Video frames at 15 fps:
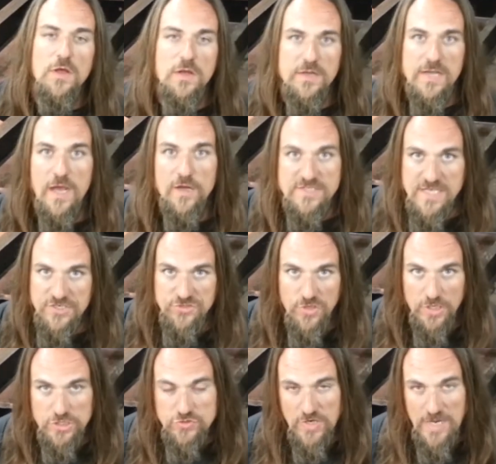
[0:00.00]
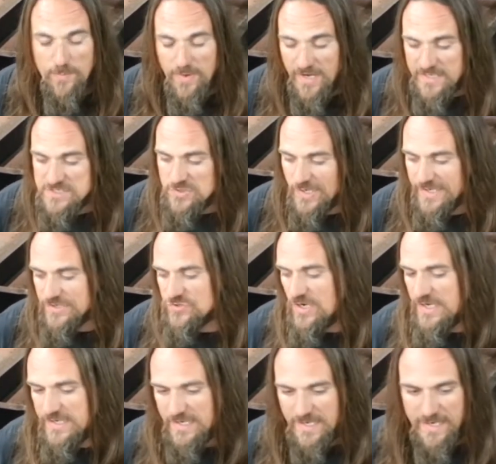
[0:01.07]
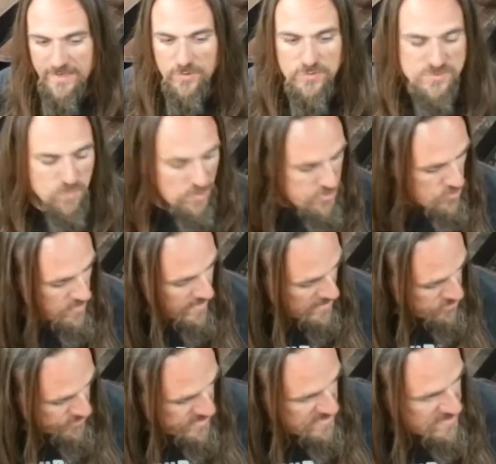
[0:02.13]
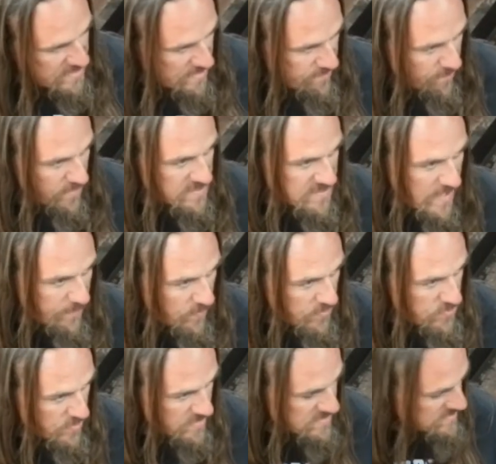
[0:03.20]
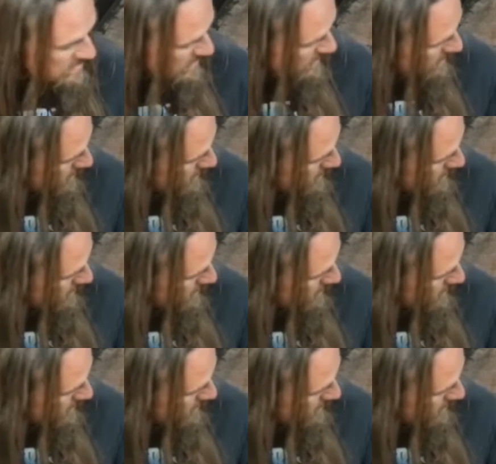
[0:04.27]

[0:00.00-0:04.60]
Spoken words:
Now it's actually on a tripod, so I can try to get angles where you can actually see. For example, you can see